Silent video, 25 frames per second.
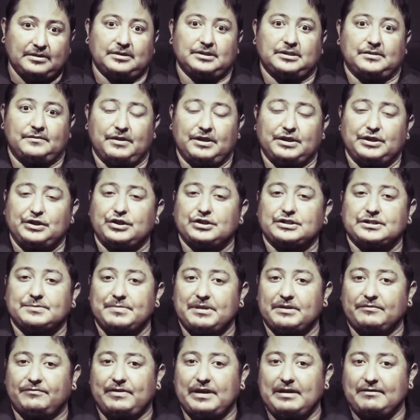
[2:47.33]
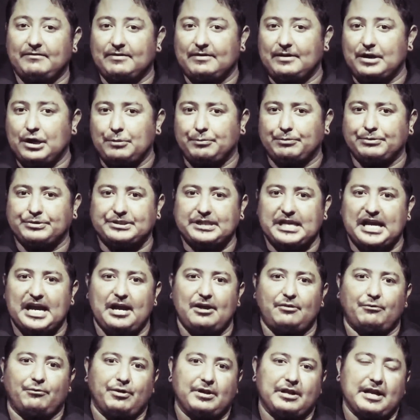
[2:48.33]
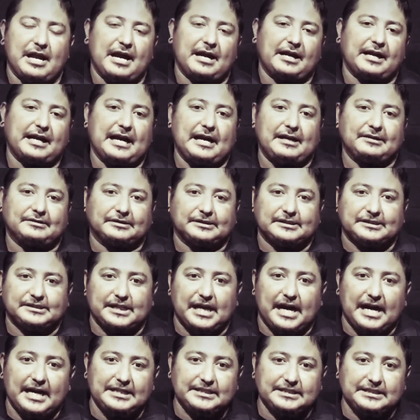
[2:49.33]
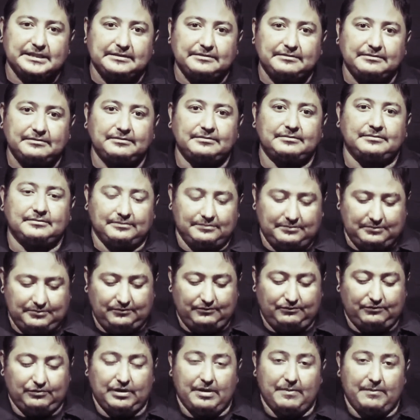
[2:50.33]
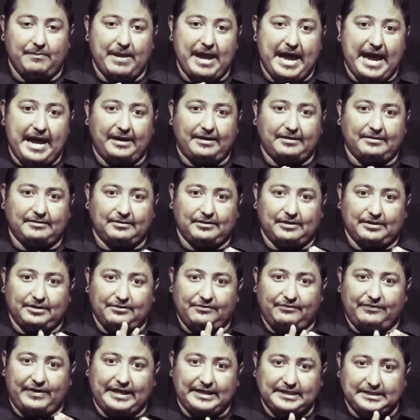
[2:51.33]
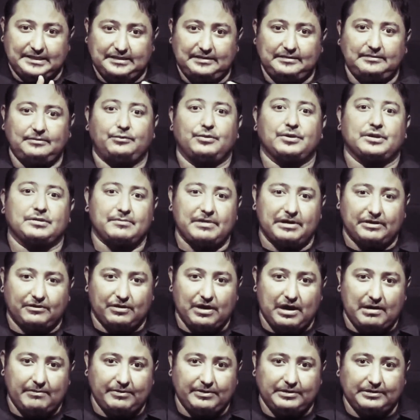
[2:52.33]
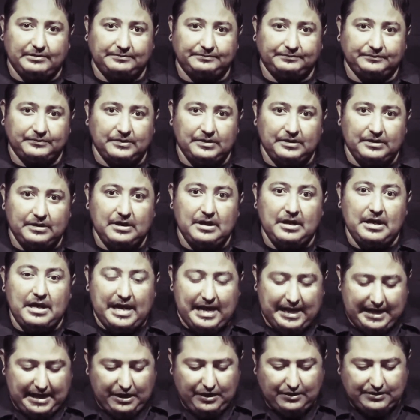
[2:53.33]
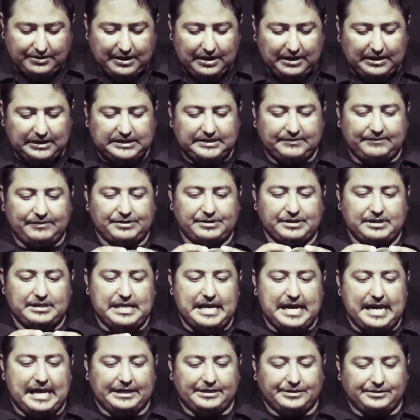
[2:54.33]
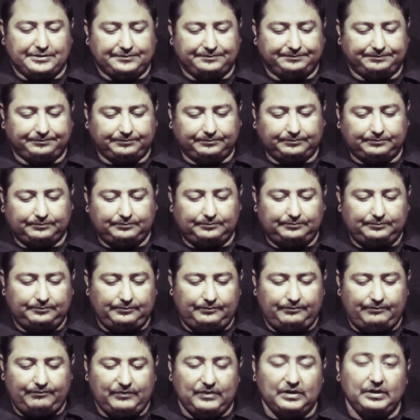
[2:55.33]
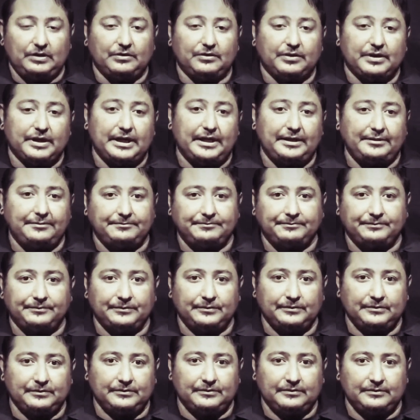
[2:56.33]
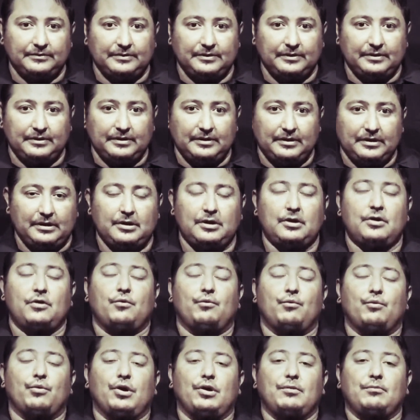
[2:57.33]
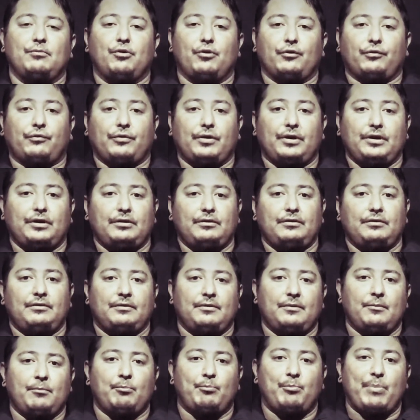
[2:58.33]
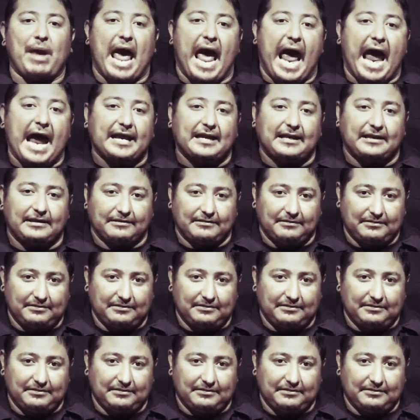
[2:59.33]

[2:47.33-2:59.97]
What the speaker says: So if you do us a big favor and help us out, we knock out the sizing from the back or the facing with the micrometer, and then you tell us if there's a notch, okay? One more thing, packing.